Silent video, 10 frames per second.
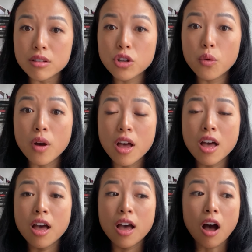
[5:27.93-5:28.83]
So
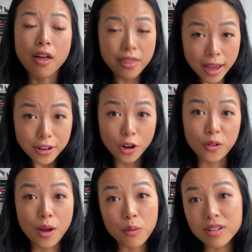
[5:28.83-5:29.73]
on that
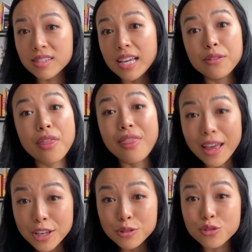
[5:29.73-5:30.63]
note, I want to say
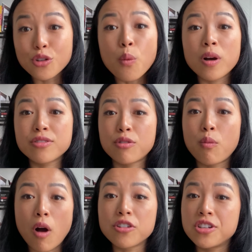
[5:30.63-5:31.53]
thank you so much for
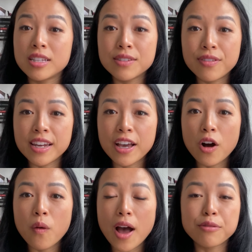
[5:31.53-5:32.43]
watching this
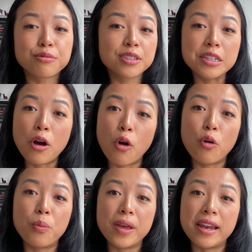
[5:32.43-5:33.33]
video. I really
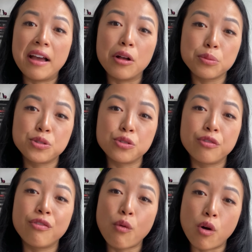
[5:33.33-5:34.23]
hope it helps you
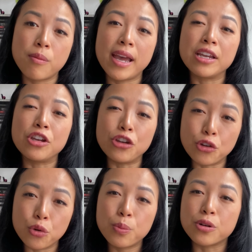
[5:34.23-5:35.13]
form a
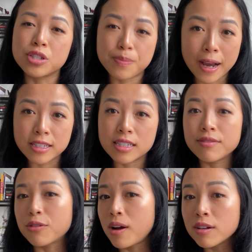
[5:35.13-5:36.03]
new
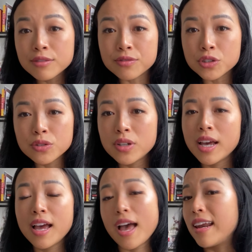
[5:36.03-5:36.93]
perspective around food.
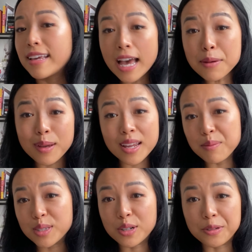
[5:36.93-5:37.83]
And again, my
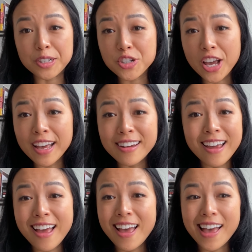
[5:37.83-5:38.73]
name is Keren Chen,
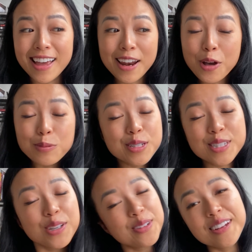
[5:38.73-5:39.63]
and I hope to
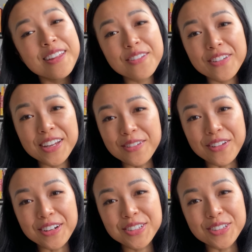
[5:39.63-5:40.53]
see you in another video
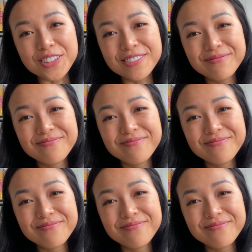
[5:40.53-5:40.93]
very soon.